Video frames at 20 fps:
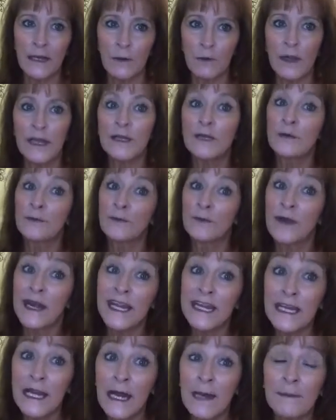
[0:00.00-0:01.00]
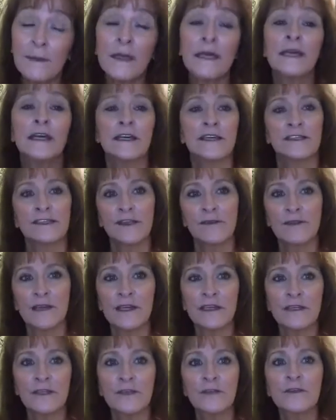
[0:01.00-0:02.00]
wake your brain up so
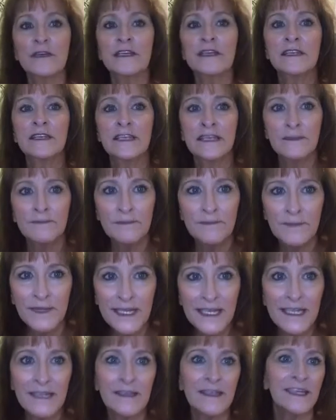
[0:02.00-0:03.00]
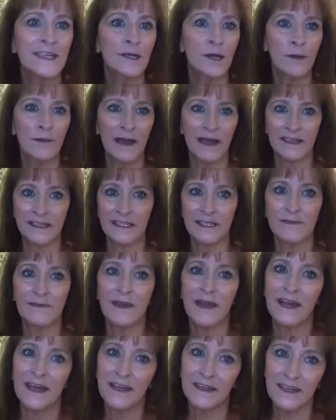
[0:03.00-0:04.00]
that you can immediately go back to
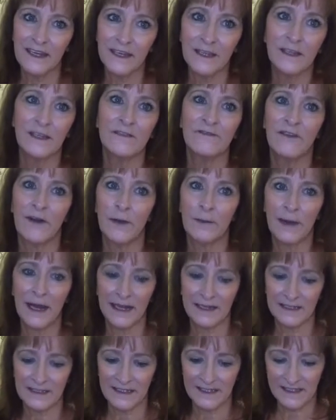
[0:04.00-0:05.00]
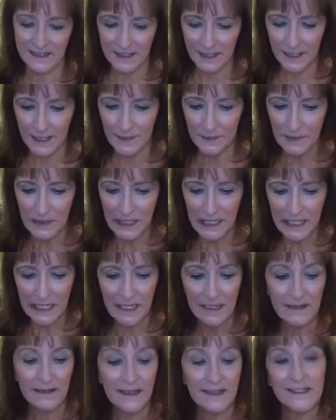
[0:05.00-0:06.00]
bed and fall back to sleep.
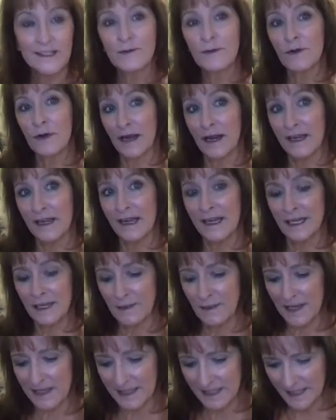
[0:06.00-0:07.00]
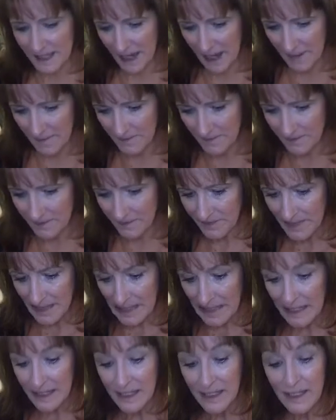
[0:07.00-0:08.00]
That's where I kind of messed up.
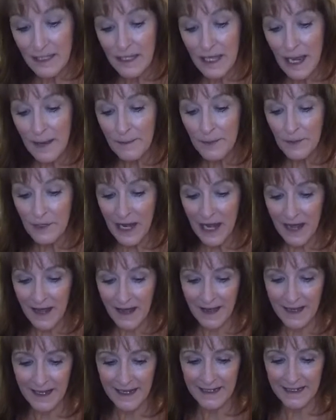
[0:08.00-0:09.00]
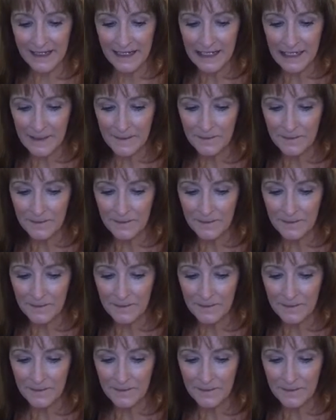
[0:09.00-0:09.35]
Number 9,